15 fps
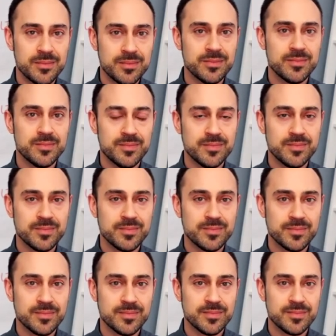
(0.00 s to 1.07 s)

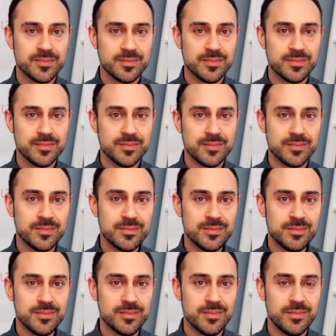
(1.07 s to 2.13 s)

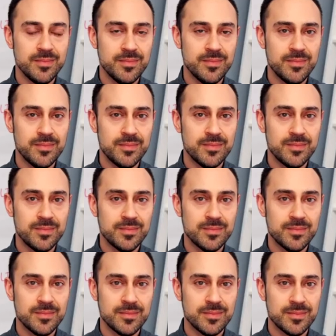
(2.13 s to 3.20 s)

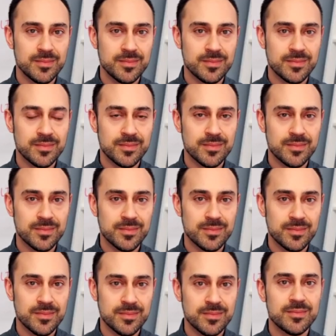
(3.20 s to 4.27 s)

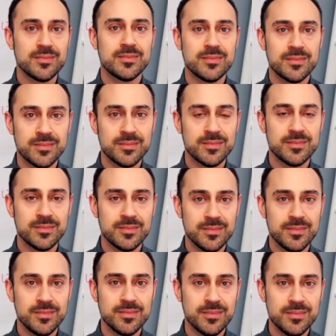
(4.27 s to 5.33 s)

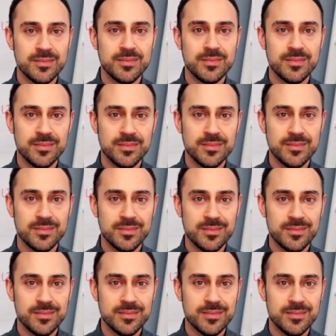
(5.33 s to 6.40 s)

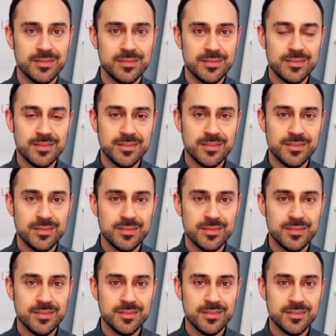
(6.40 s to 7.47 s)

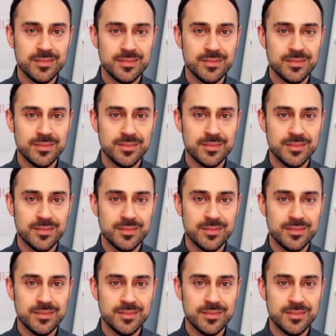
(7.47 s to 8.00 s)
(silent)